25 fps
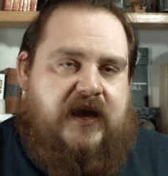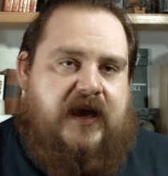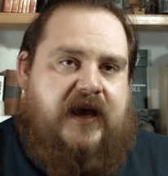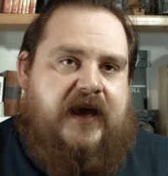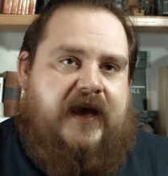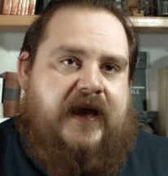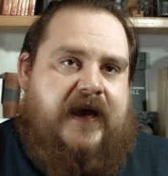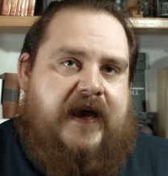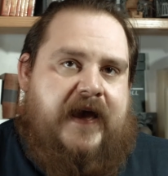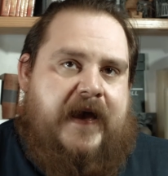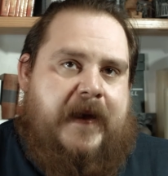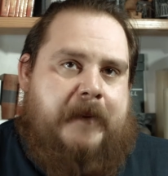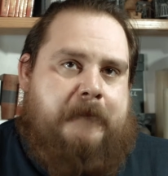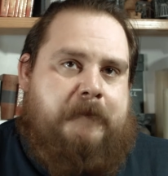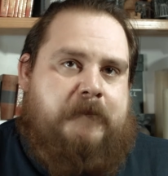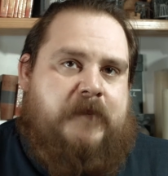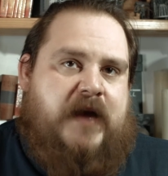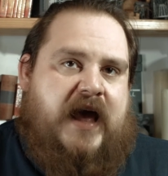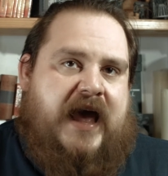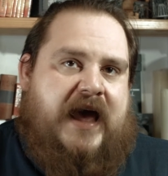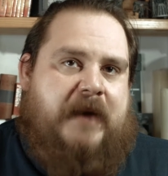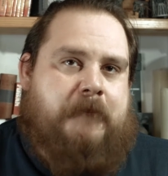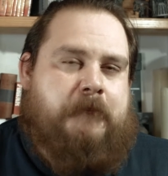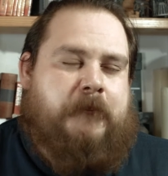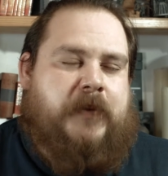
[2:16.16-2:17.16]

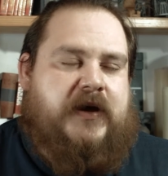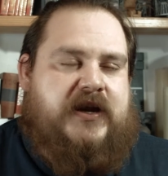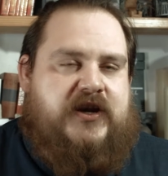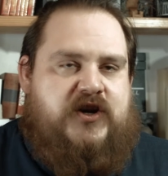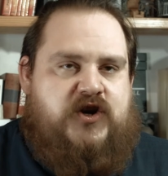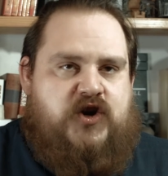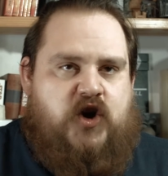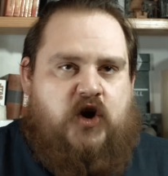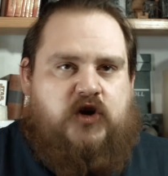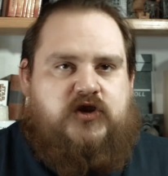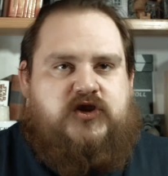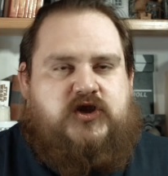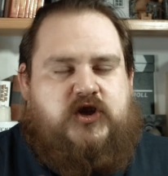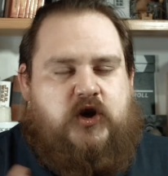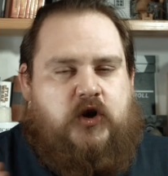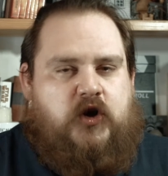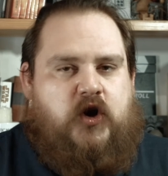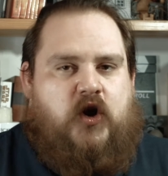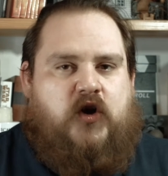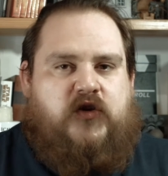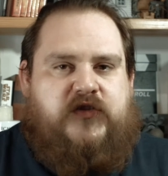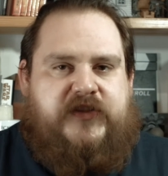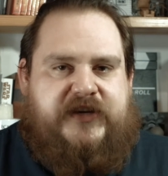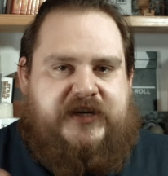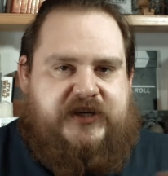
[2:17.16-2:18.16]
but not so
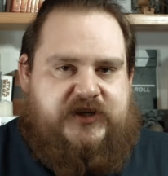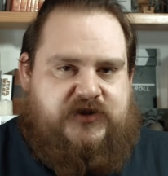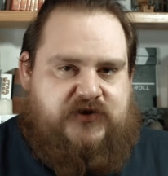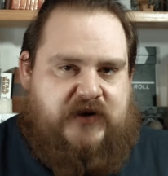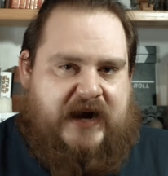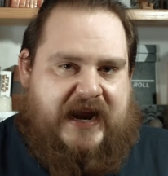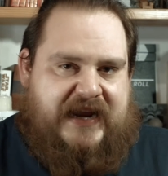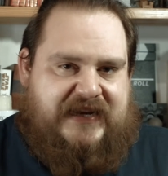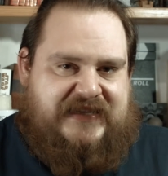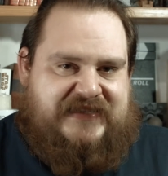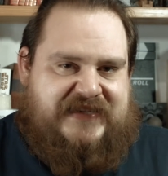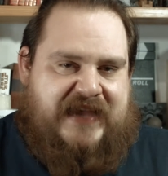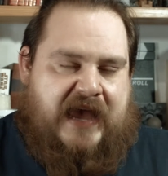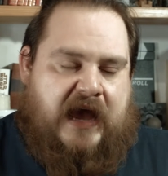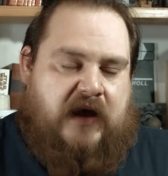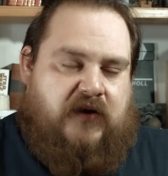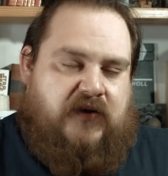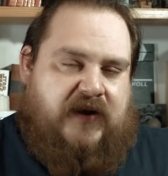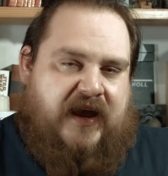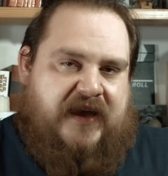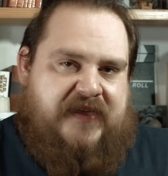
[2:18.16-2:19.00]
long that it drags out.